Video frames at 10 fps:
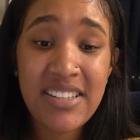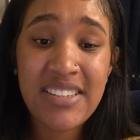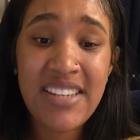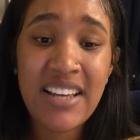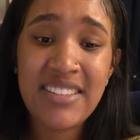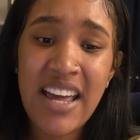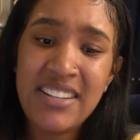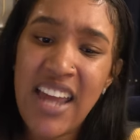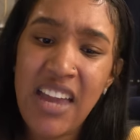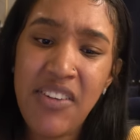it says
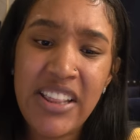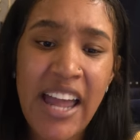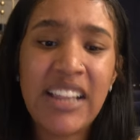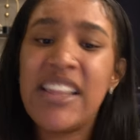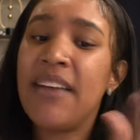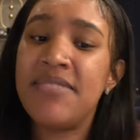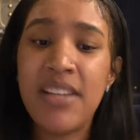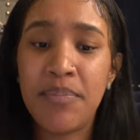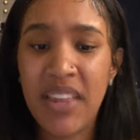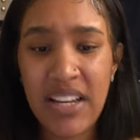that David like left
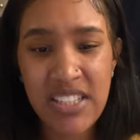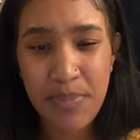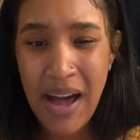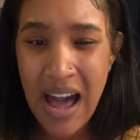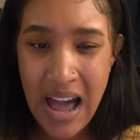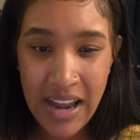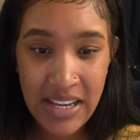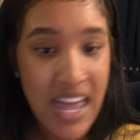some things behind.